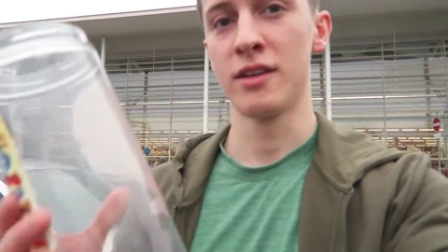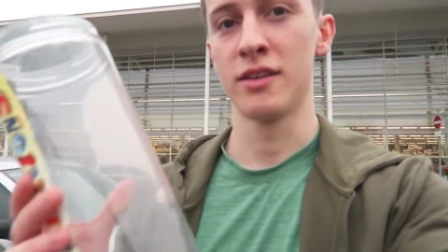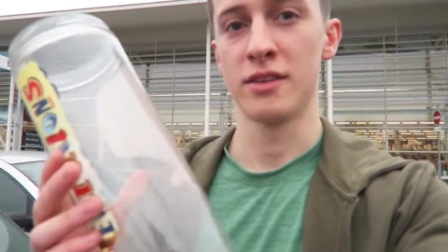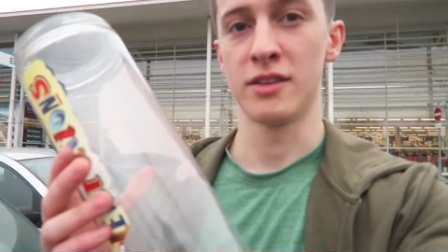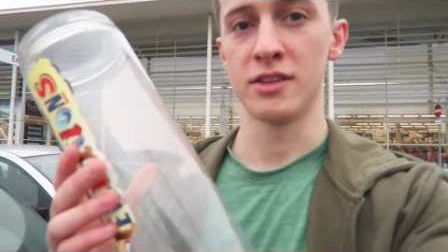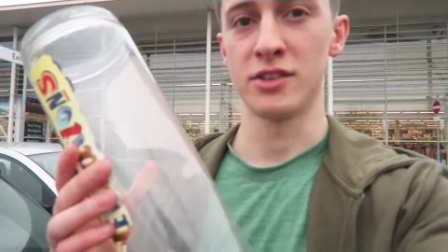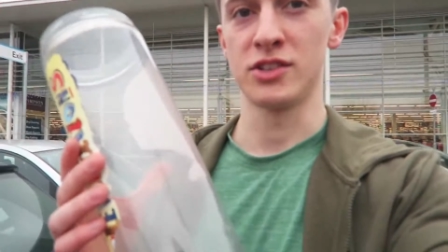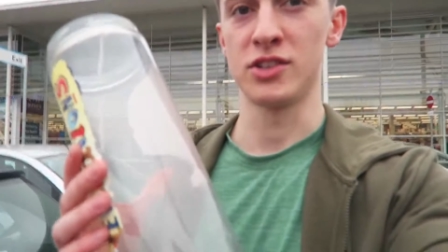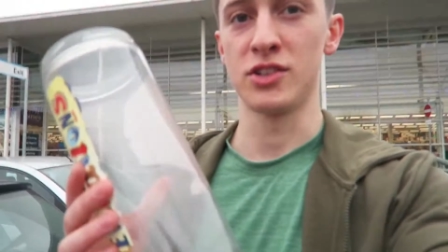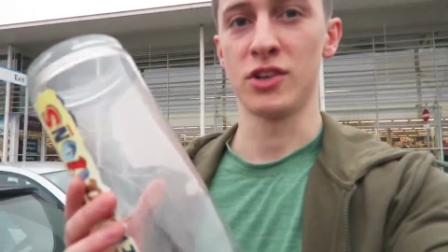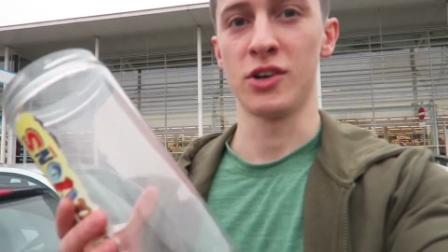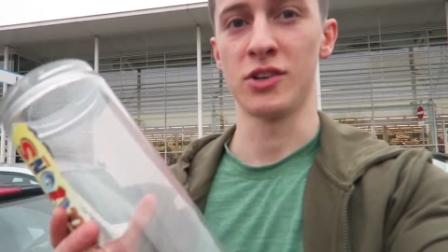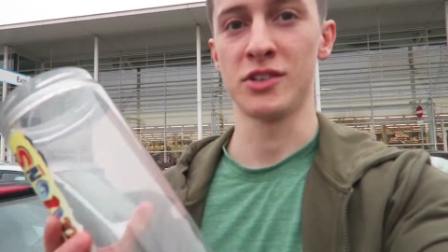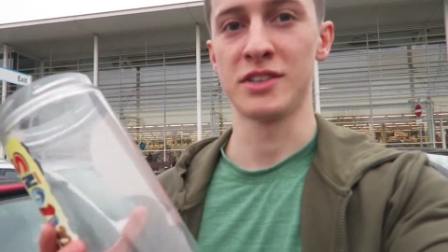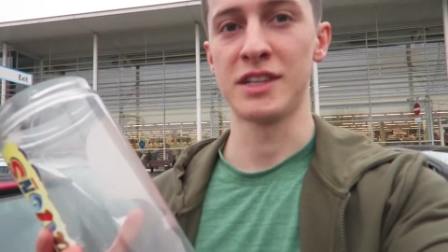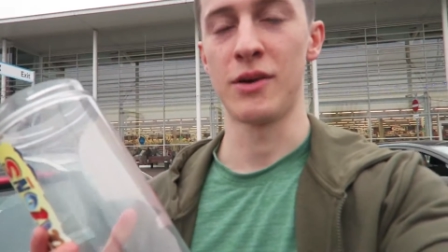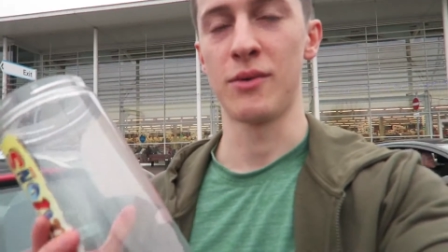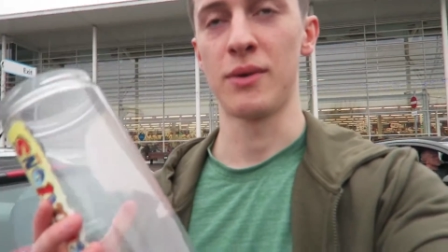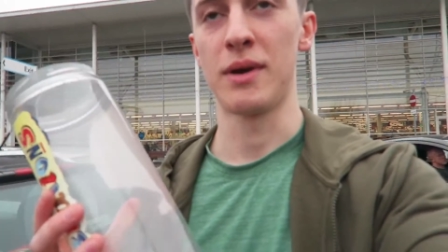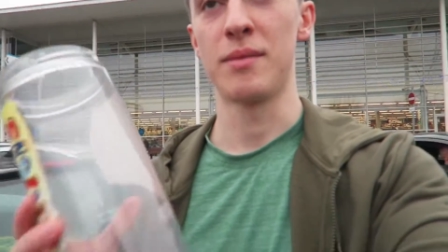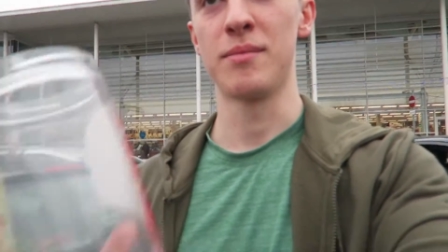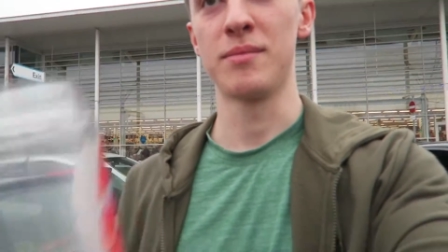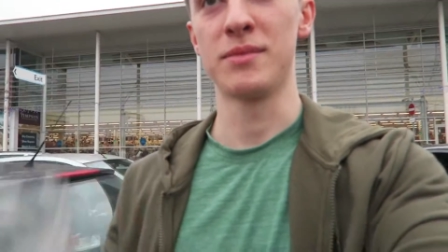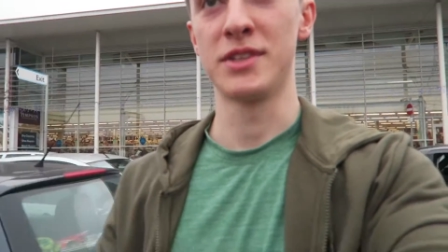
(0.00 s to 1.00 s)
This jar is now
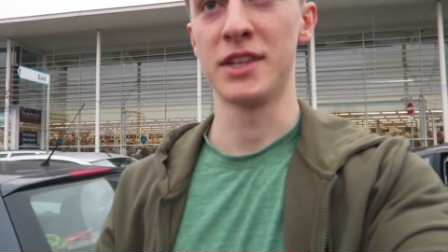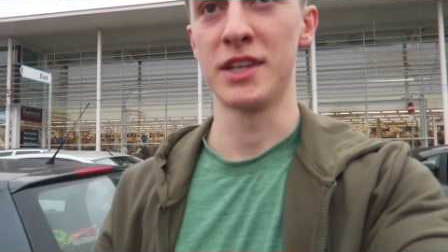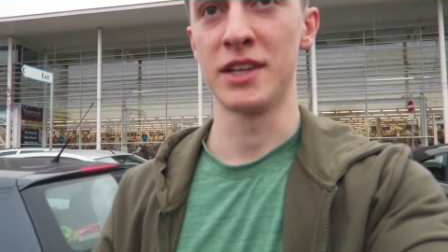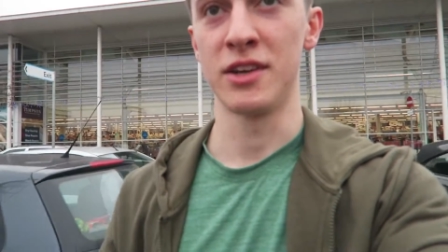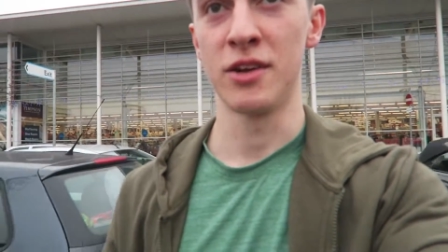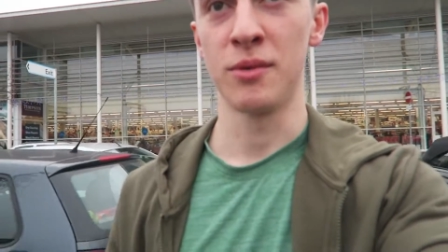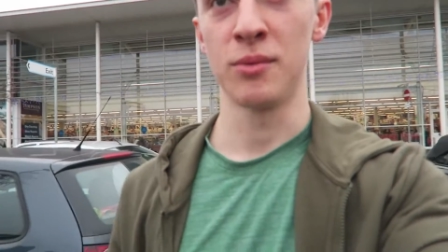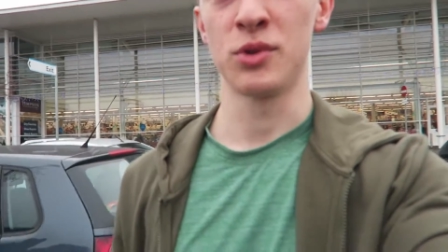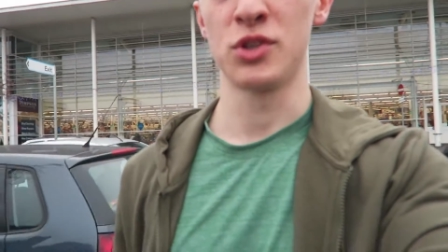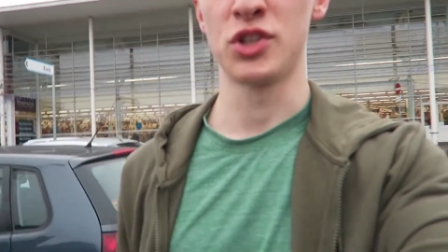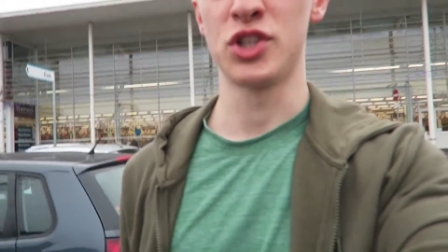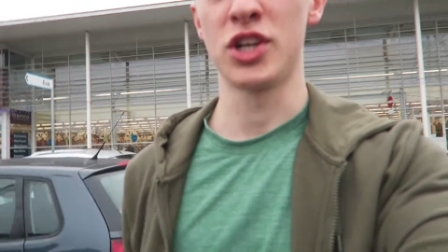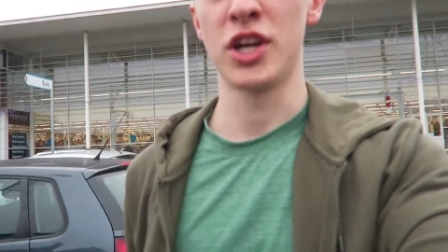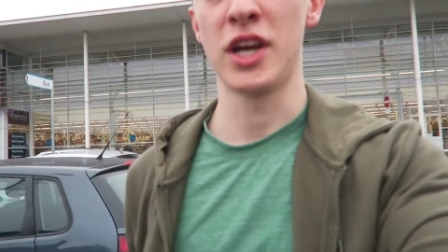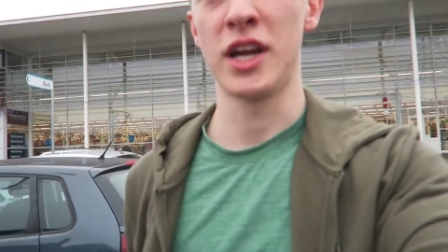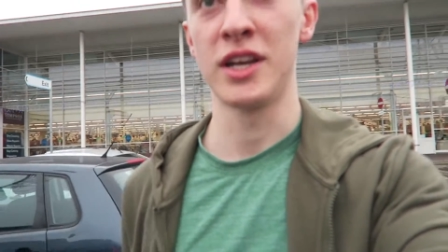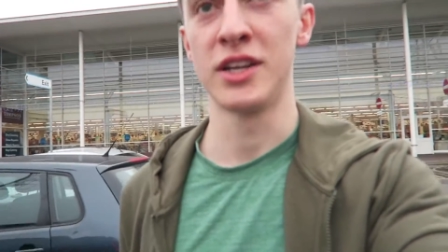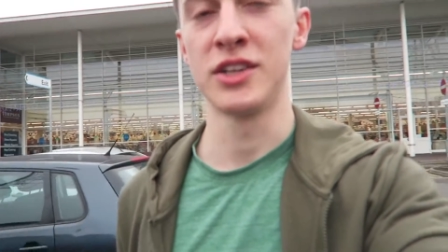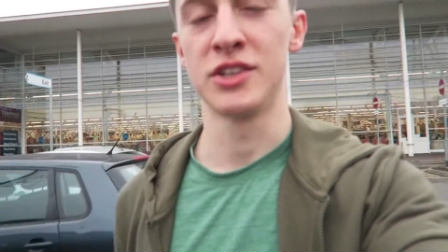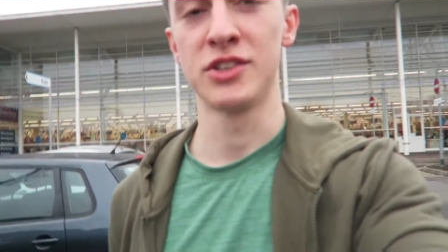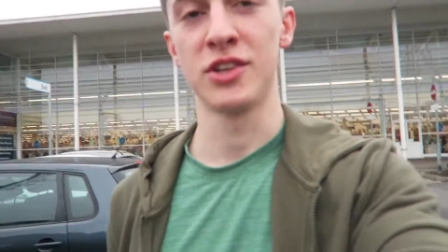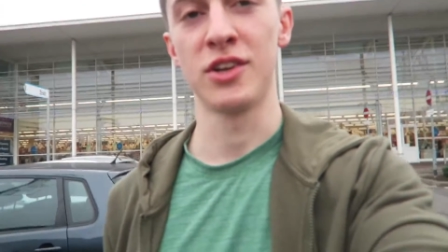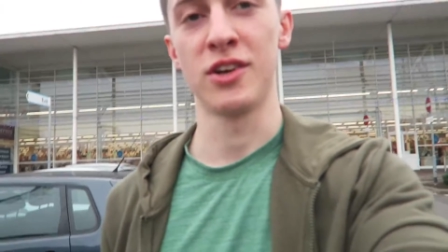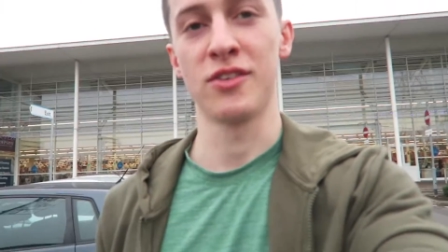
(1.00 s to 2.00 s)
empty, no more
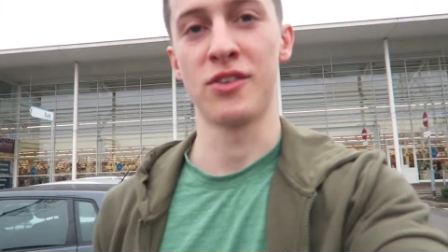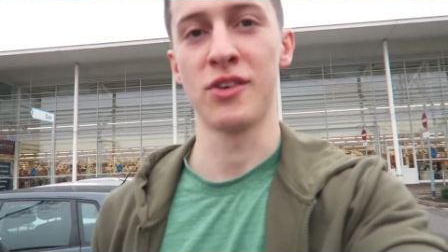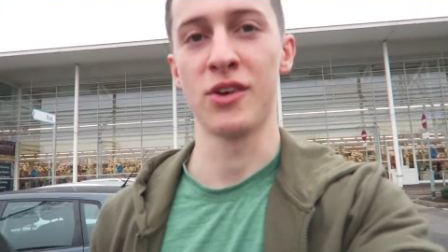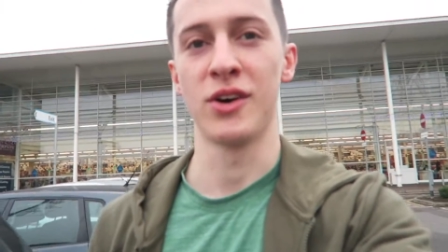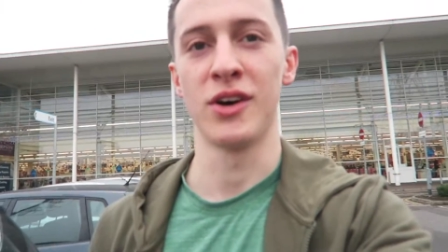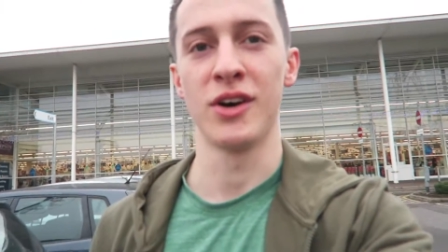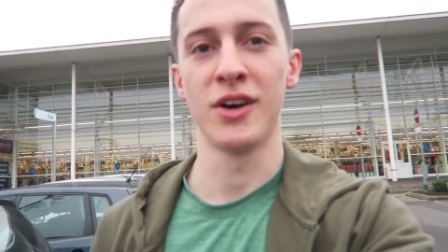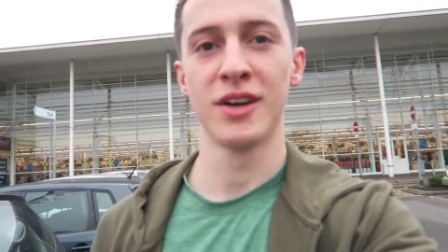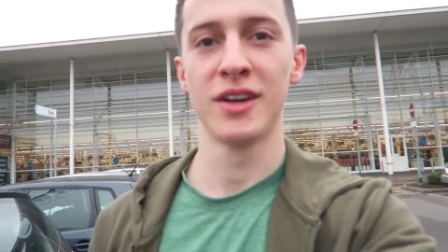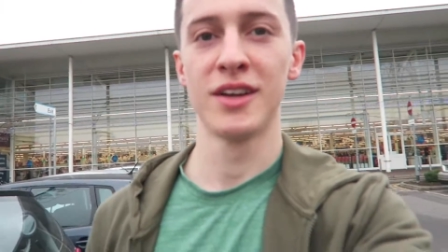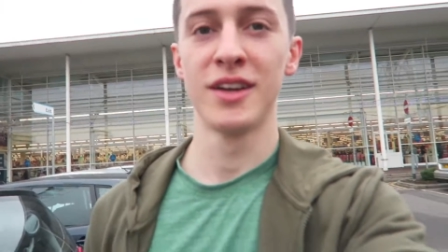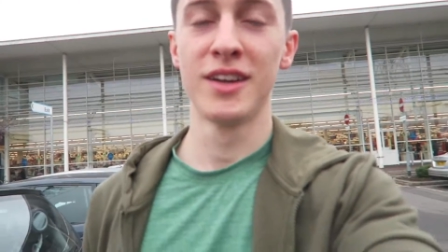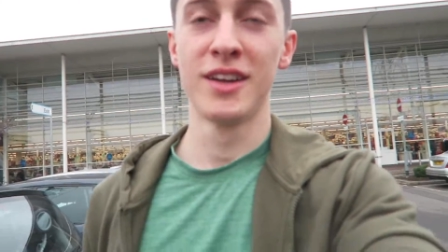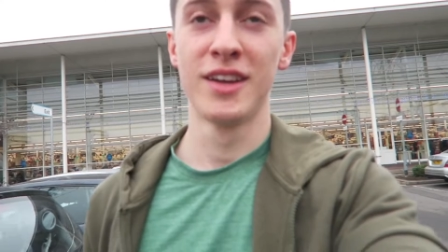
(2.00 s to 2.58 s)
change that I've got to